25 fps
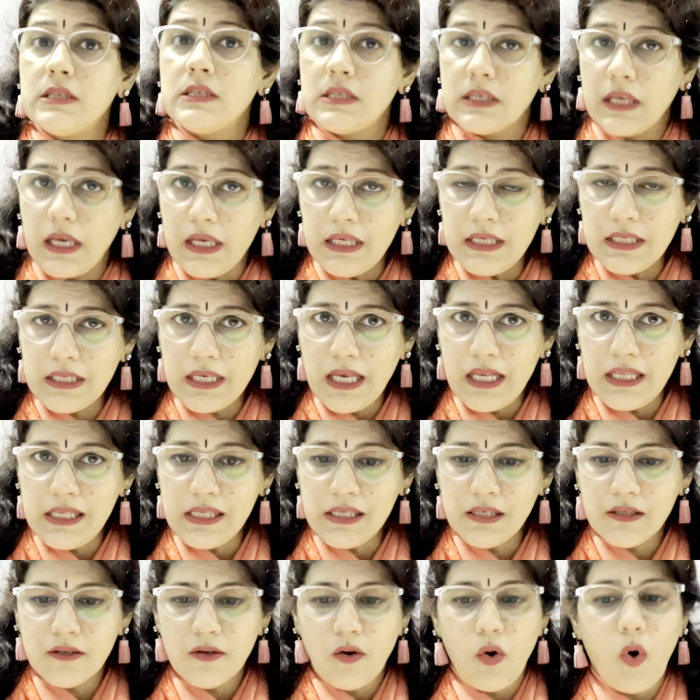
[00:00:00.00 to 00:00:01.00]
Skin
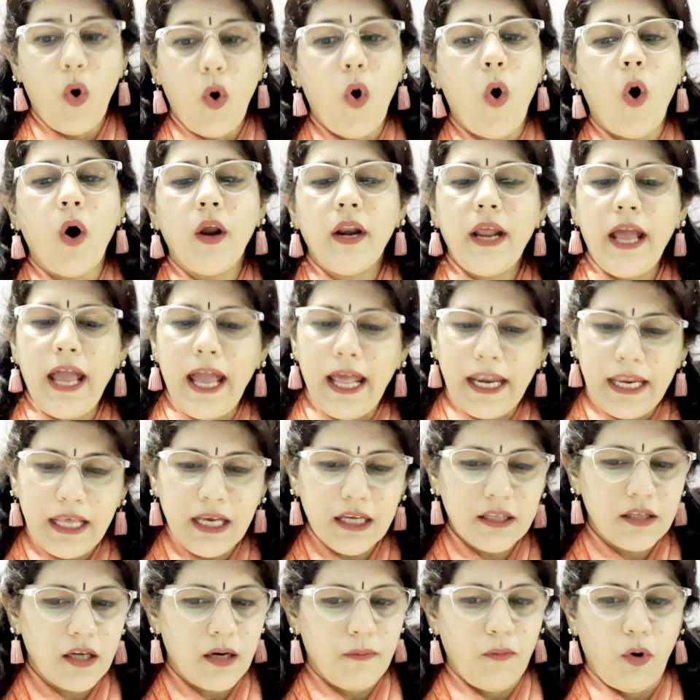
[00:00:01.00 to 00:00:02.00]
cells or
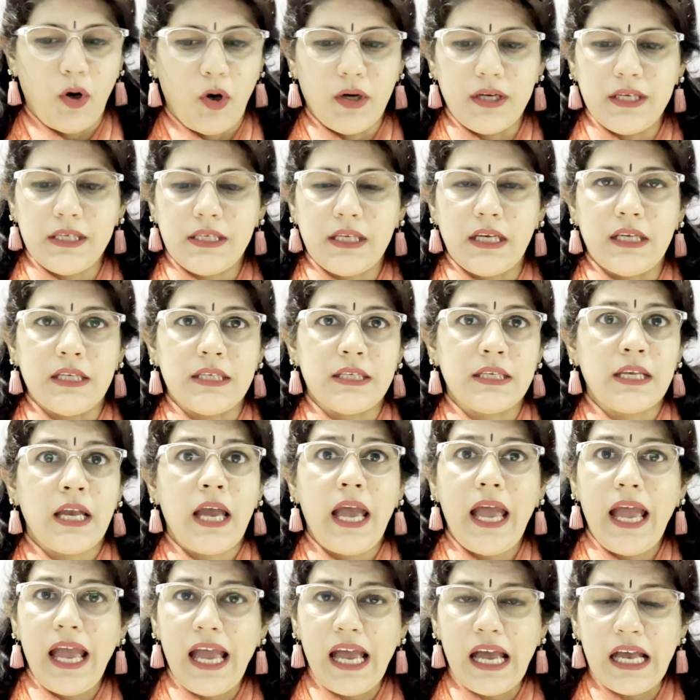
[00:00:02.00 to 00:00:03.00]
any other body cells
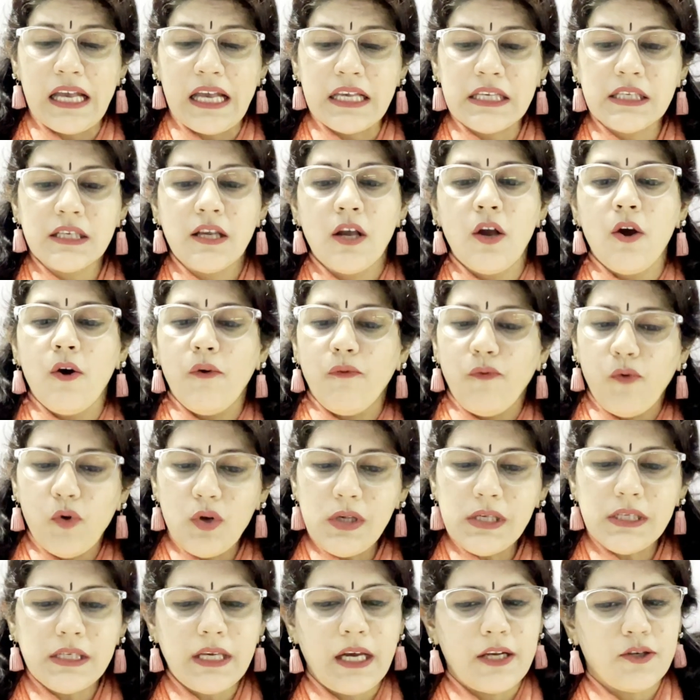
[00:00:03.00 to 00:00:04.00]
has
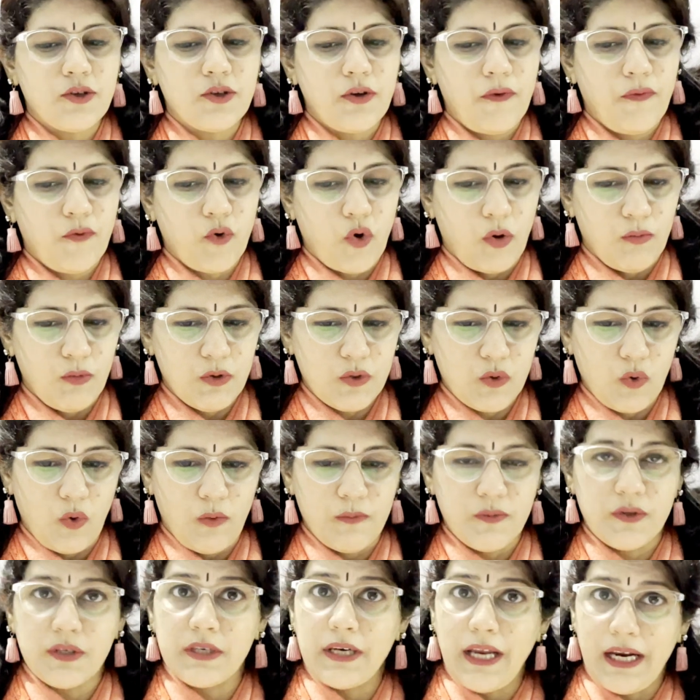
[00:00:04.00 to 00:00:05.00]
full set of
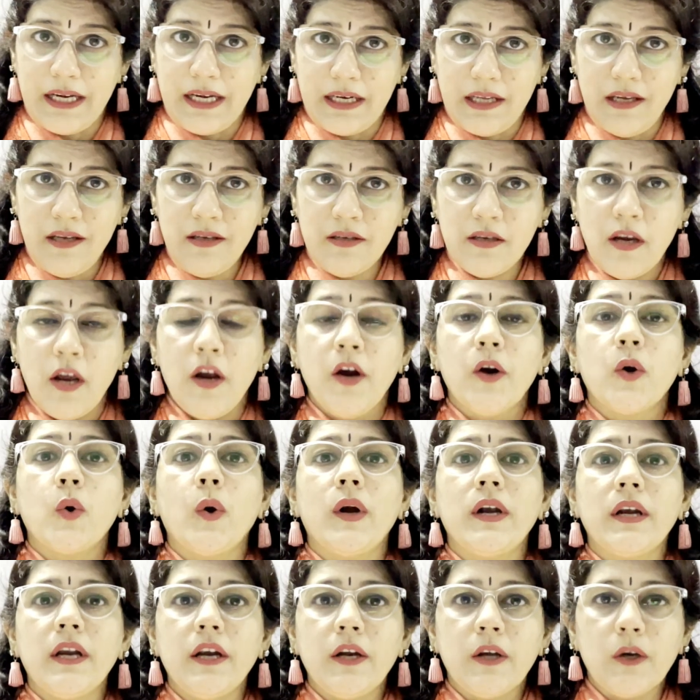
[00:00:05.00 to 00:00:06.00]
chromosomes, that is
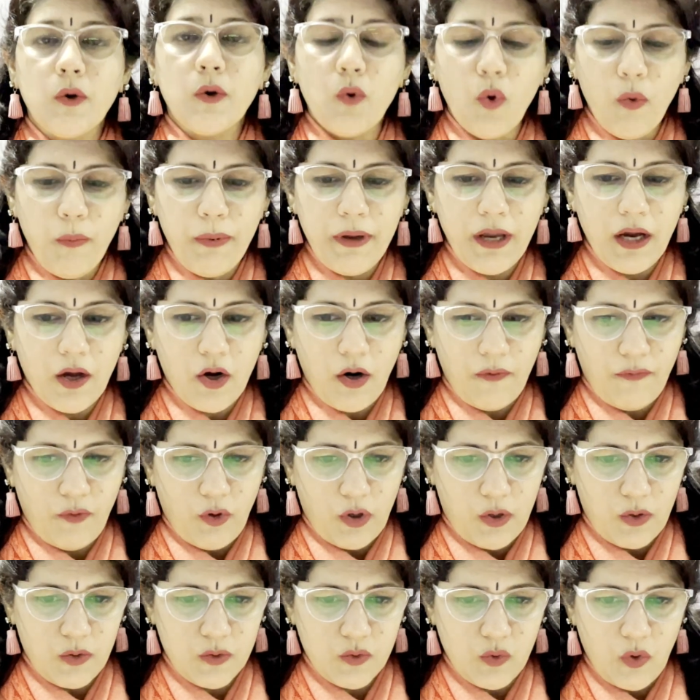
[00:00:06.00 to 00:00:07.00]
22 pair of
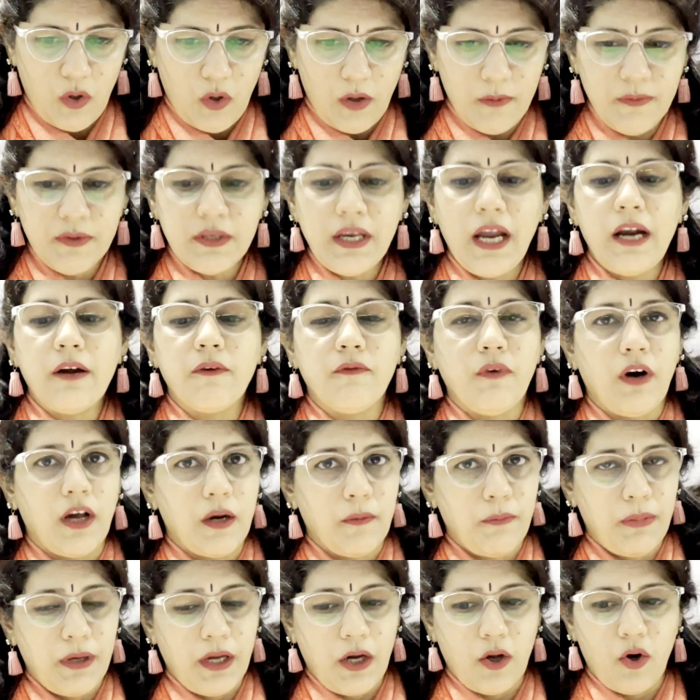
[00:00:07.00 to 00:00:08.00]
autosomes and
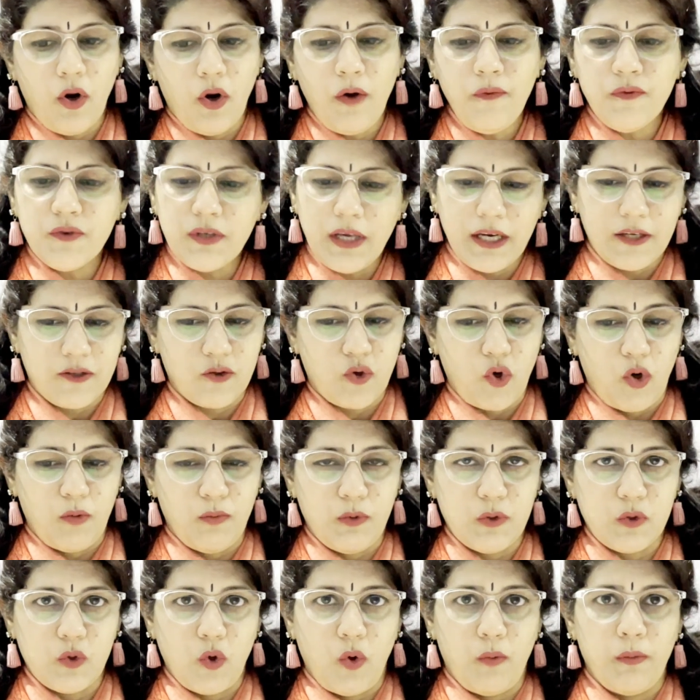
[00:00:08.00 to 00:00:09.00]
1 pair of sex
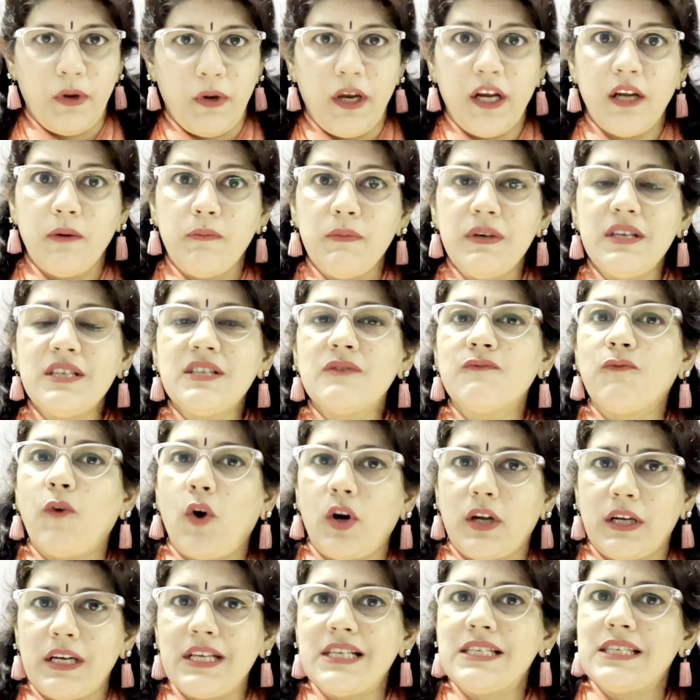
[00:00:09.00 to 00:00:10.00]
chromosome. It means
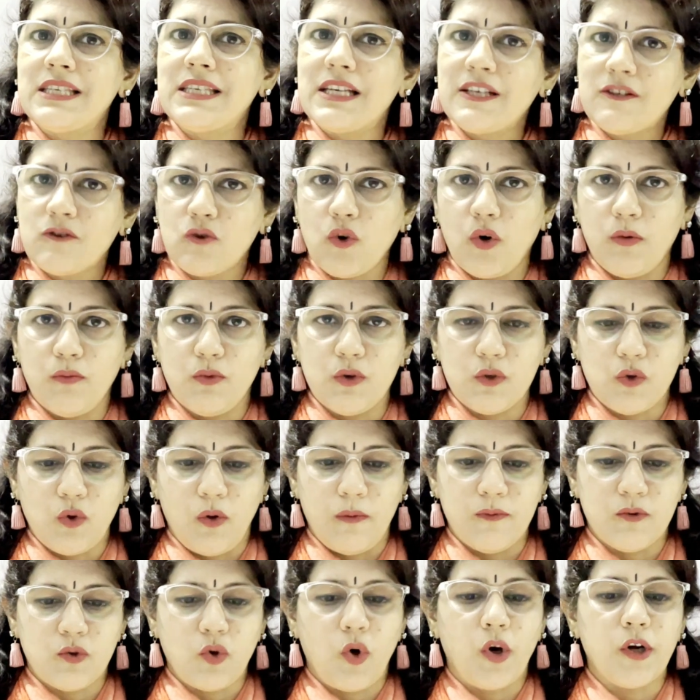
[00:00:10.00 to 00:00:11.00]
46
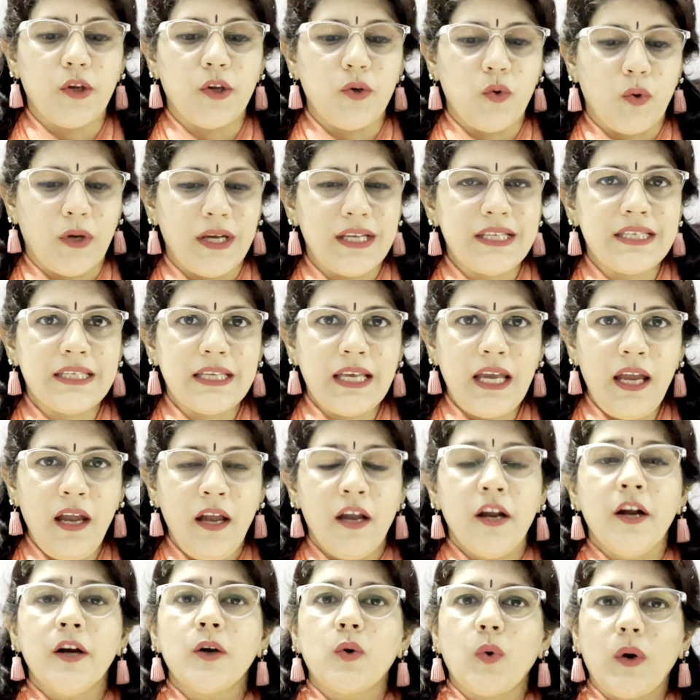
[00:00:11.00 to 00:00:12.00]
chromosomes, or you can say
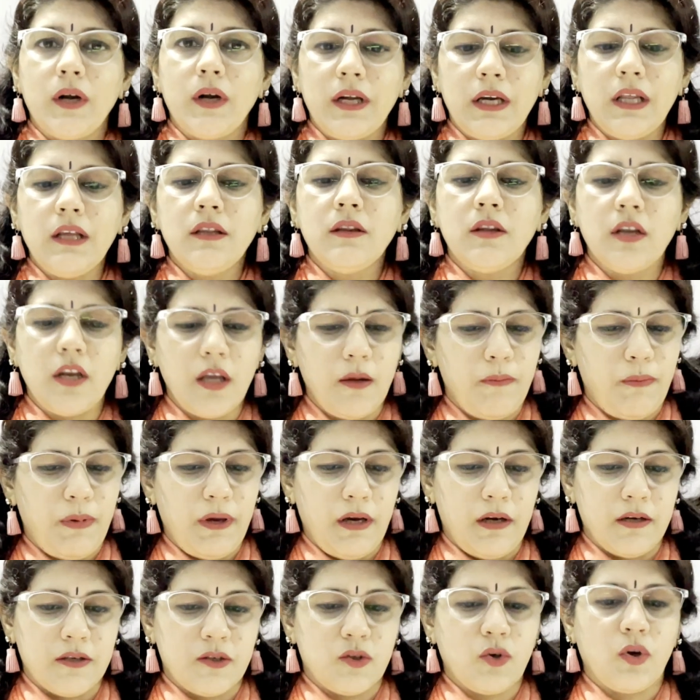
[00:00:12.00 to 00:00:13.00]
23
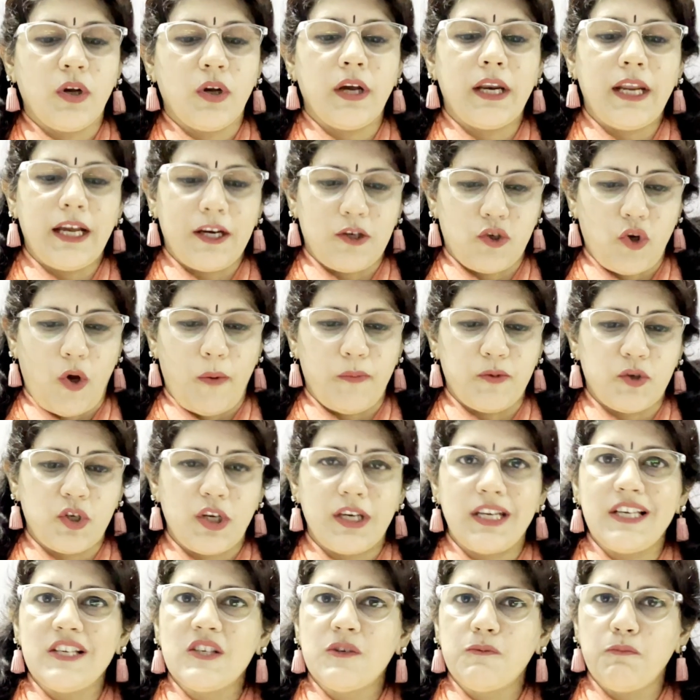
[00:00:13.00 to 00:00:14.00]
pairs. So correct
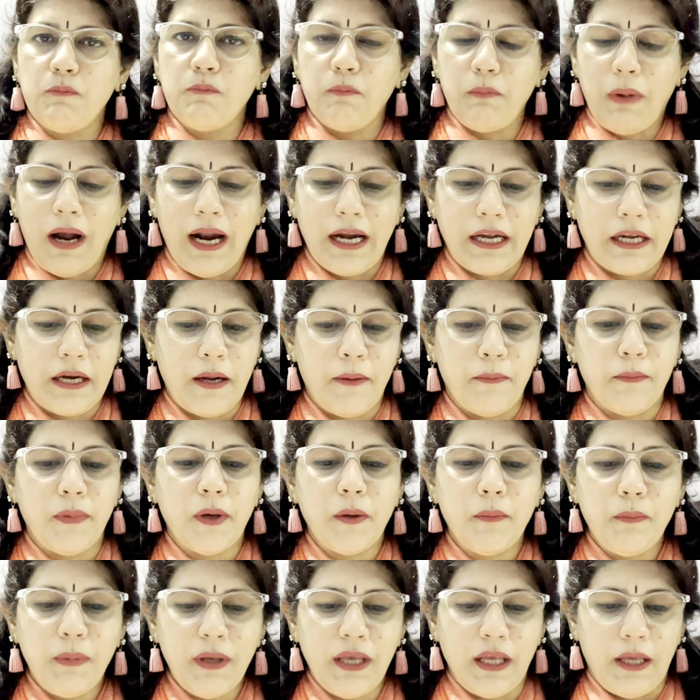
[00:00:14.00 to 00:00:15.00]
option is part
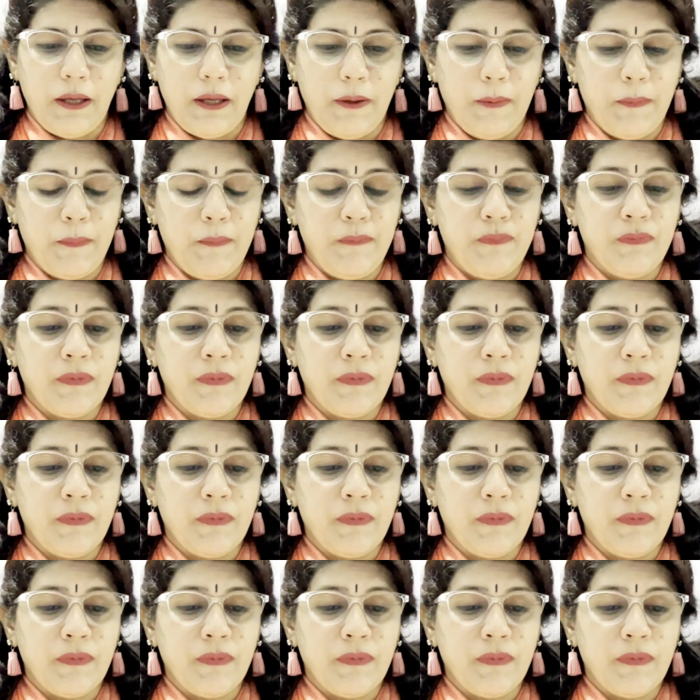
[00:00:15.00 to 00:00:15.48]
number B.